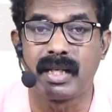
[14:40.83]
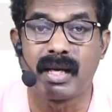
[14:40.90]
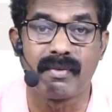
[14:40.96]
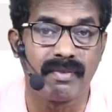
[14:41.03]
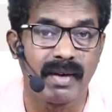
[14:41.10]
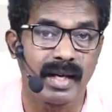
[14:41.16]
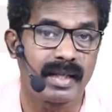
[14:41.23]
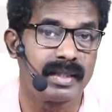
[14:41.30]
A
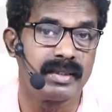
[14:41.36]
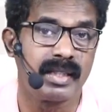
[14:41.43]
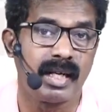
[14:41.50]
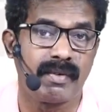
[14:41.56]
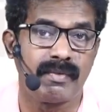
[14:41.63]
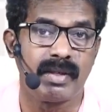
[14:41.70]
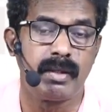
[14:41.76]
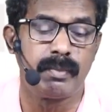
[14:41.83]
fire engine
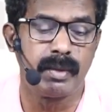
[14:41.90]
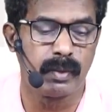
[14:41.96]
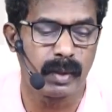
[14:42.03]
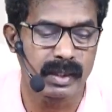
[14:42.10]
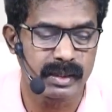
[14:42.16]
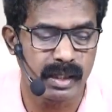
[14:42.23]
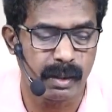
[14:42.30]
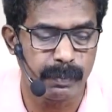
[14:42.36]
available.
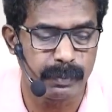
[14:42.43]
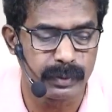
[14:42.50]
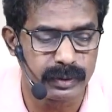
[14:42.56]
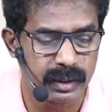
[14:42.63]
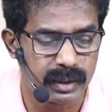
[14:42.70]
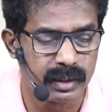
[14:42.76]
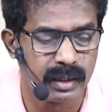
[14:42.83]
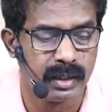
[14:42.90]
What's
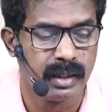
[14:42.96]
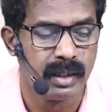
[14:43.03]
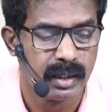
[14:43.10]
opposite?